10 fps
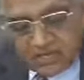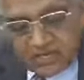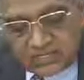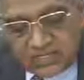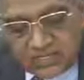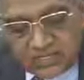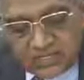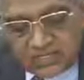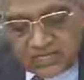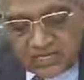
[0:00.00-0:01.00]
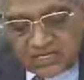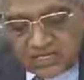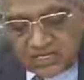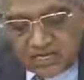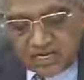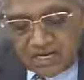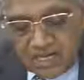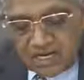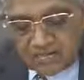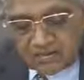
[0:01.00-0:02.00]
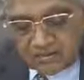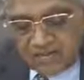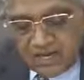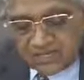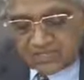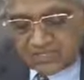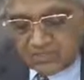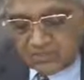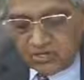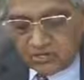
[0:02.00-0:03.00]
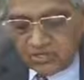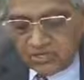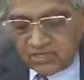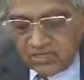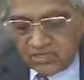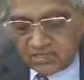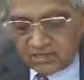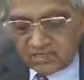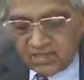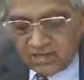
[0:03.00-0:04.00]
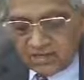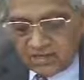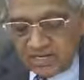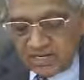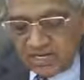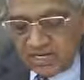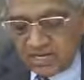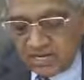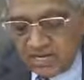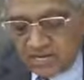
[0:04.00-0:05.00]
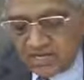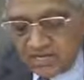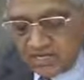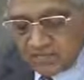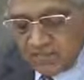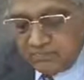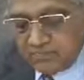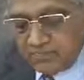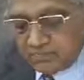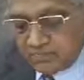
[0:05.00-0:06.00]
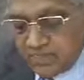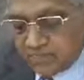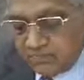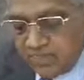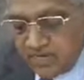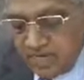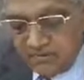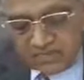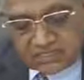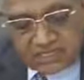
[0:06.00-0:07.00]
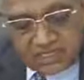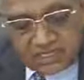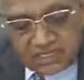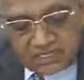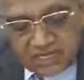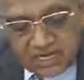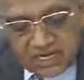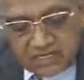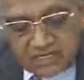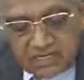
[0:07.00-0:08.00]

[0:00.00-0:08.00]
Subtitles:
basic statistical knowledge accessible during the critical time in simplest possible language is a great